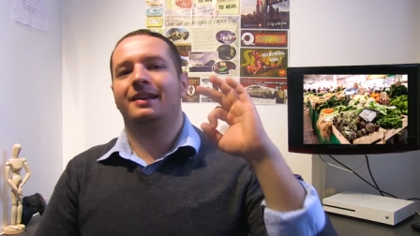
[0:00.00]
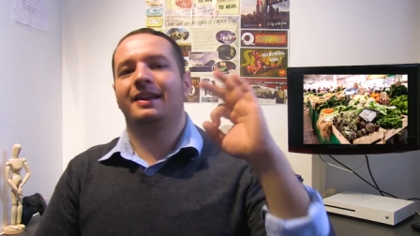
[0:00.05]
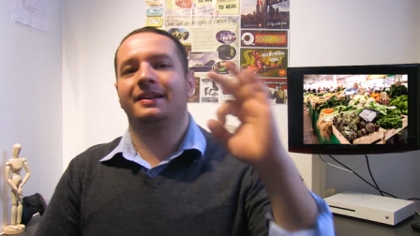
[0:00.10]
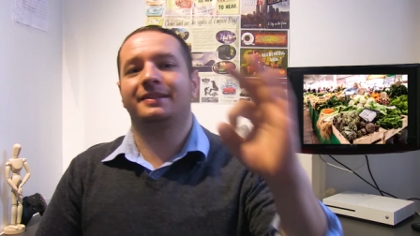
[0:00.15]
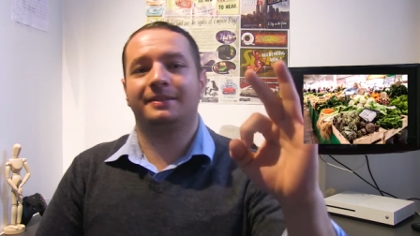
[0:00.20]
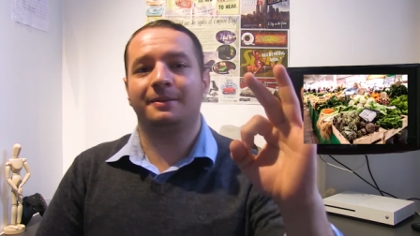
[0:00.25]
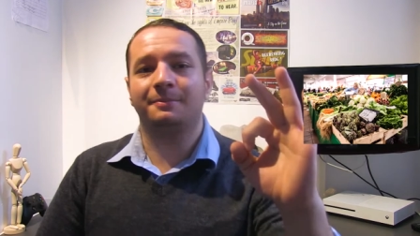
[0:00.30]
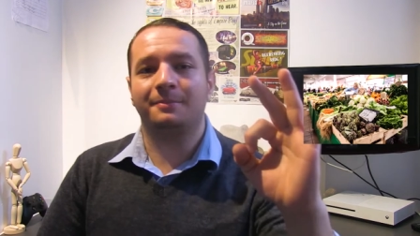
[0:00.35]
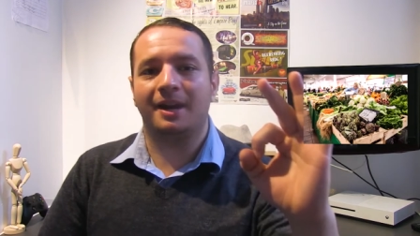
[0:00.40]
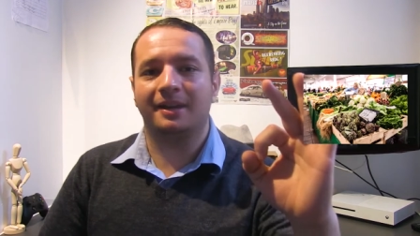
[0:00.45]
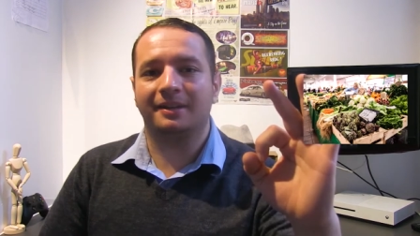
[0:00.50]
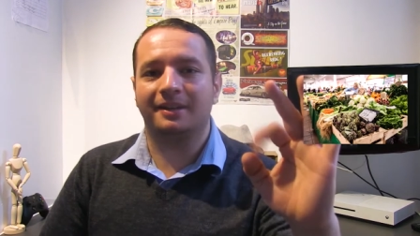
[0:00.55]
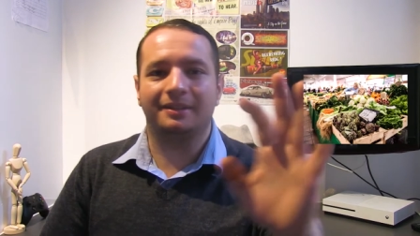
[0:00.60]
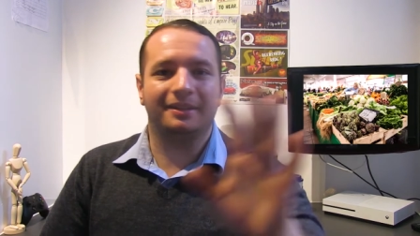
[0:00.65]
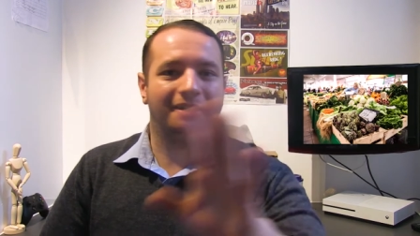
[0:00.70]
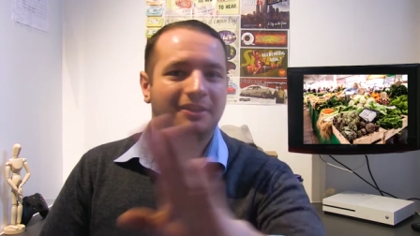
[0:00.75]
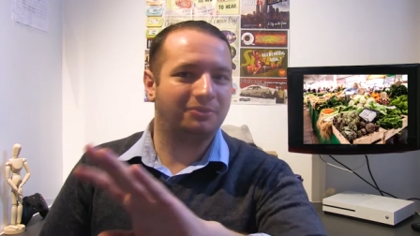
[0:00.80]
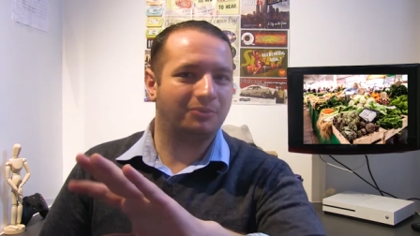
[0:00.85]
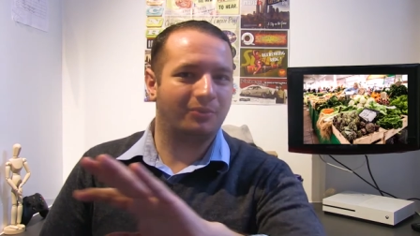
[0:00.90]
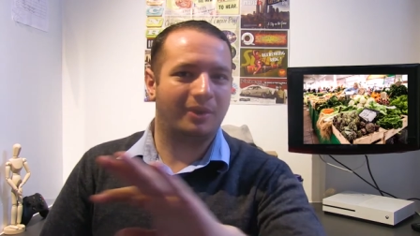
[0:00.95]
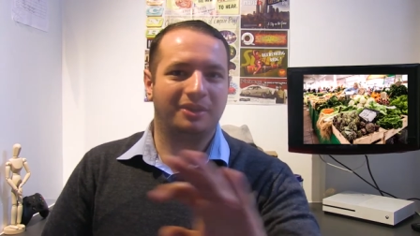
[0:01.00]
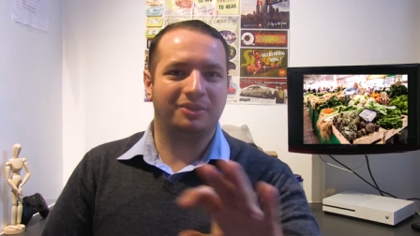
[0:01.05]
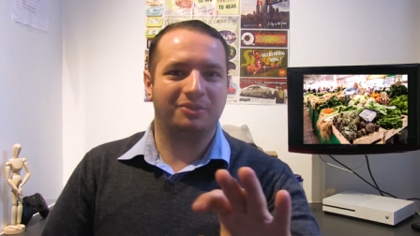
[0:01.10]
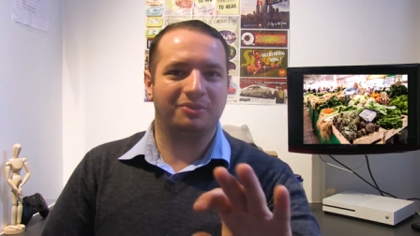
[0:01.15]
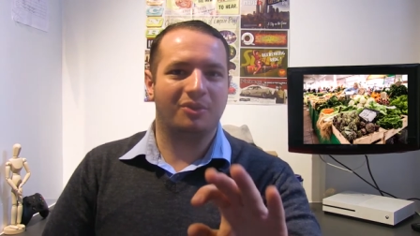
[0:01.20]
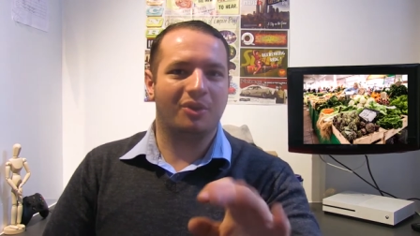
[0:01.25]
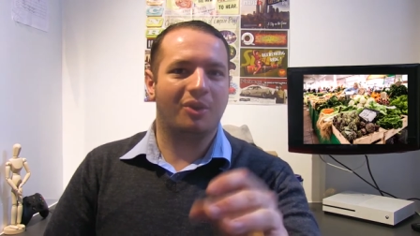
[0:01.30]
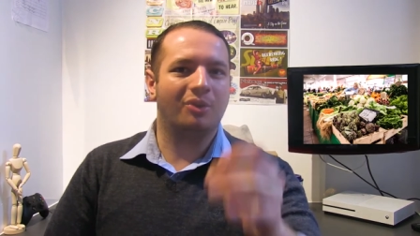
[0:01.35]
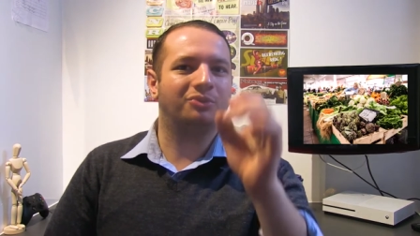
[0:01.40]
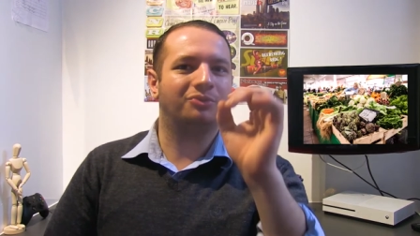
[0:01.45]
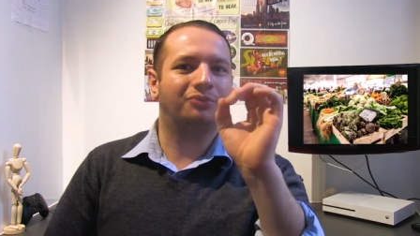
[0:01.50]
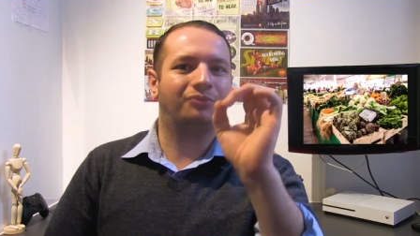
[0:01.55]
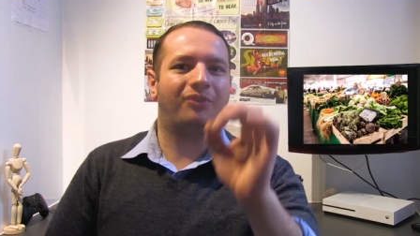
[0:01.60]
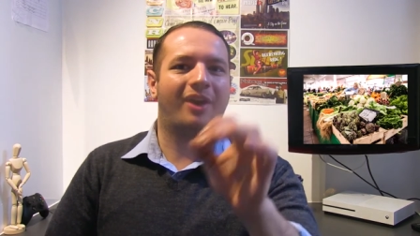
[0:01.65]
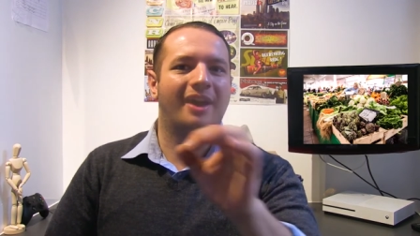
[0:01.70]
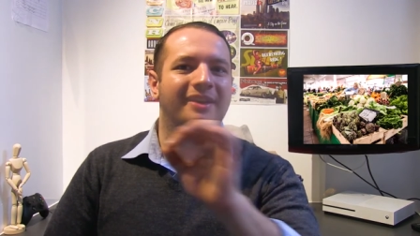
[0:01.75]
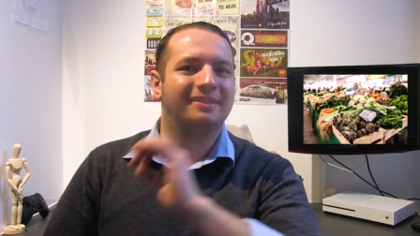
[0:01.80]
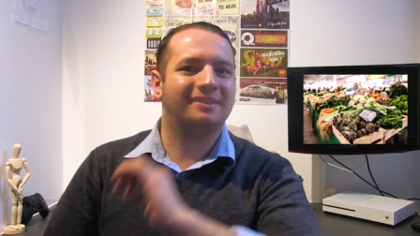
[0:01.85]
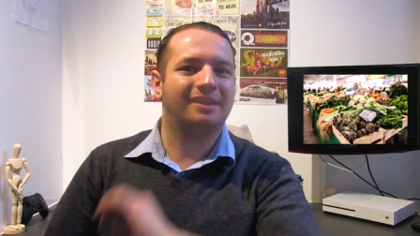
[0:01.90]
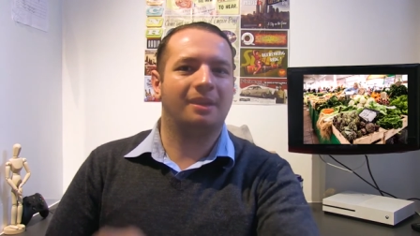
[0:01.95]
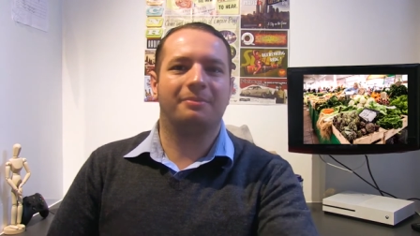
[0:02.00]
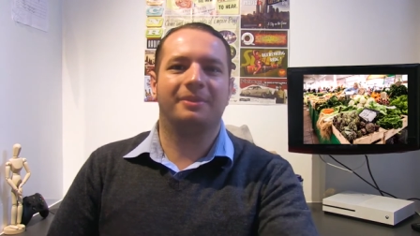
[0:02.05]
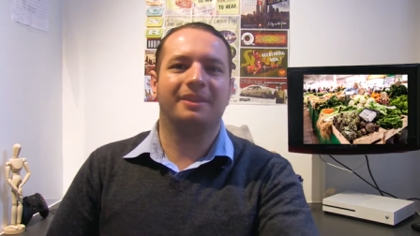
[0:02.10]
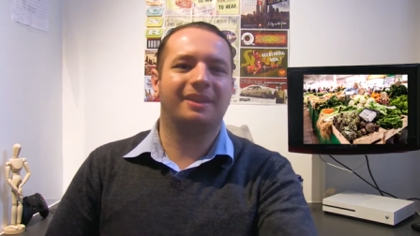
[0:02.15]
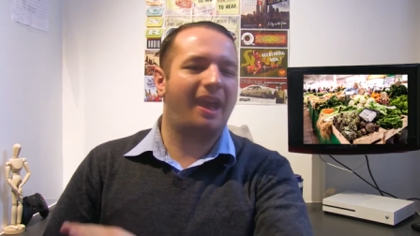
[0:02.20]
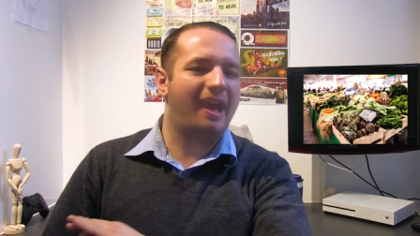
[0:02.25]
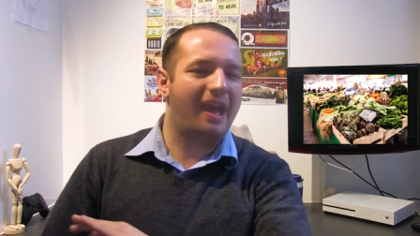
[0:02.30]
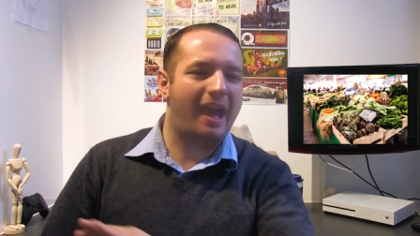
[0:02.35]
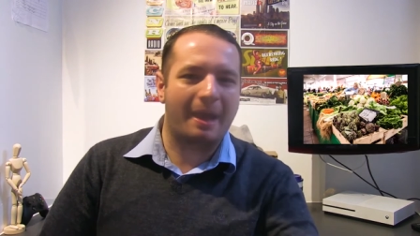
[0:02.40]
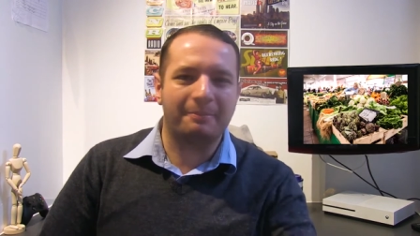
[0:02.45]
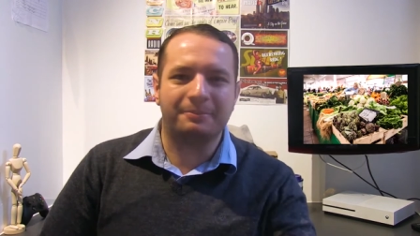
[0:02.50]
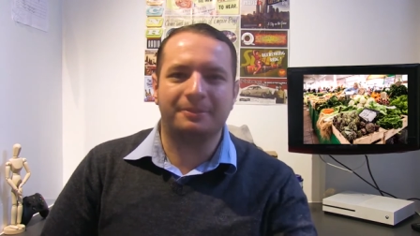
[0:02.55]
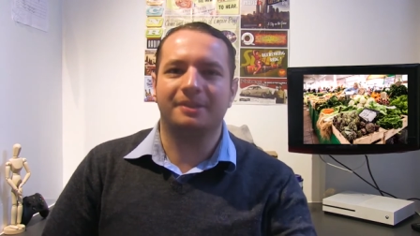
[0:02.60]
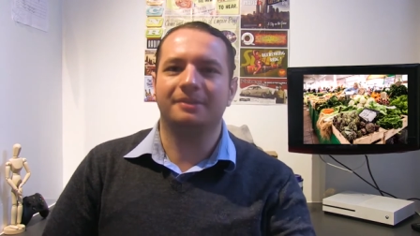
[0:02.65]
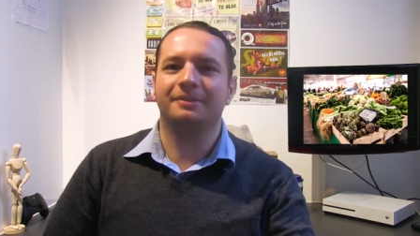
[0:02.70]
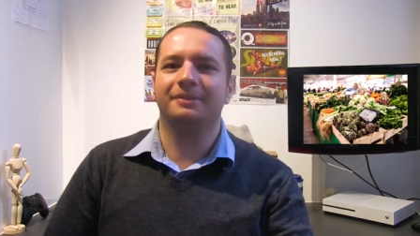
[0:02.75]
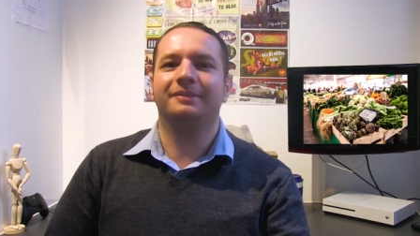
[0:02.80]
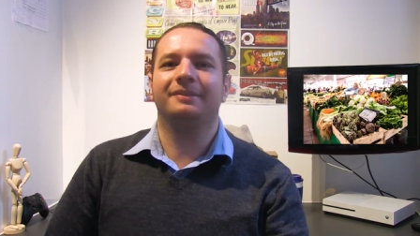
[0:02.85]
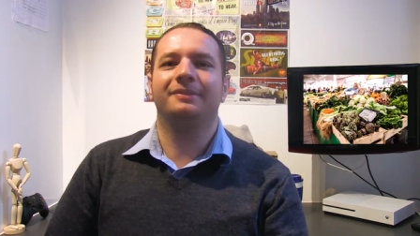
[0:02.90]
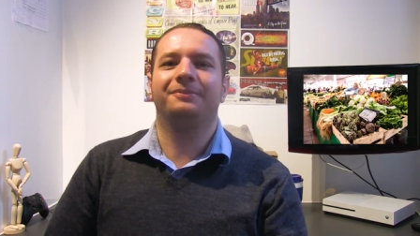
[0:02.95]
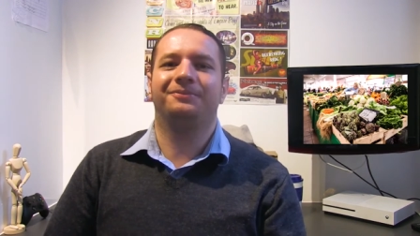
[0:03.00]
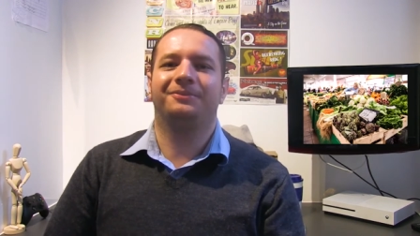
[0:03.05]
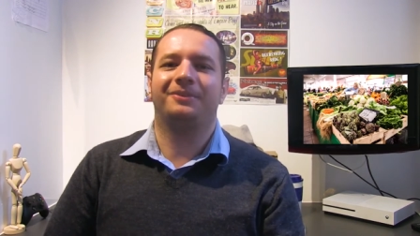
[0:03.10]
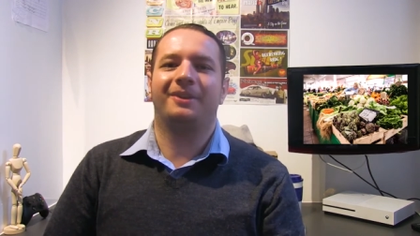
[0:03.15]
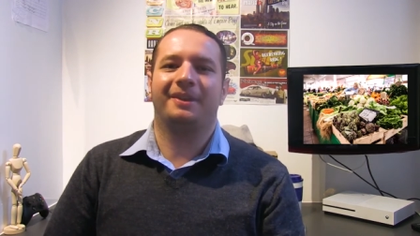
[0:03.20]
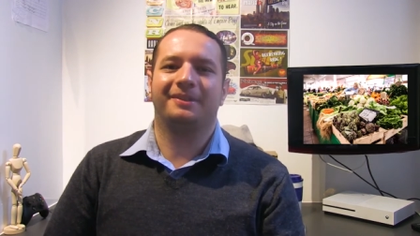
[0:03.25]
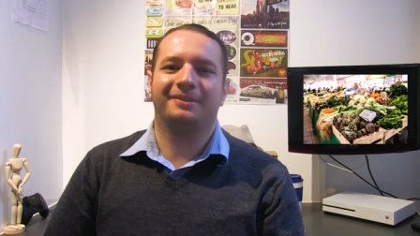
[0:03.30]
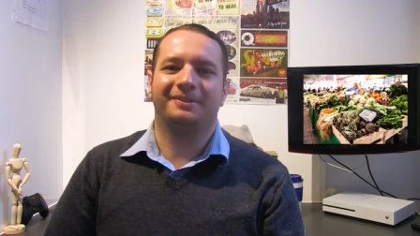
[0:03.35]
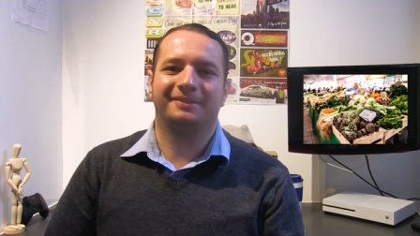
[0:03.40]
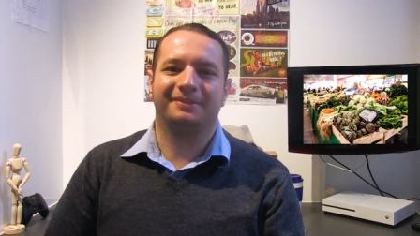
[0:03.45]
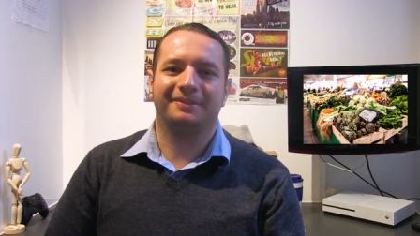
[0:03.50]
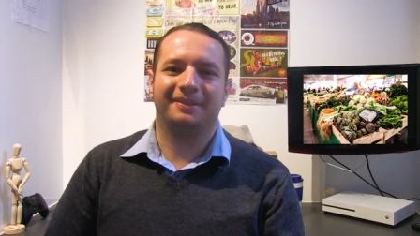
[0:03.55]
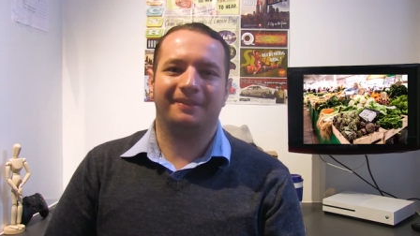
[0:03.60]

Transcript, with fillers: Leicester Market is where you go to find something absolutely fresh.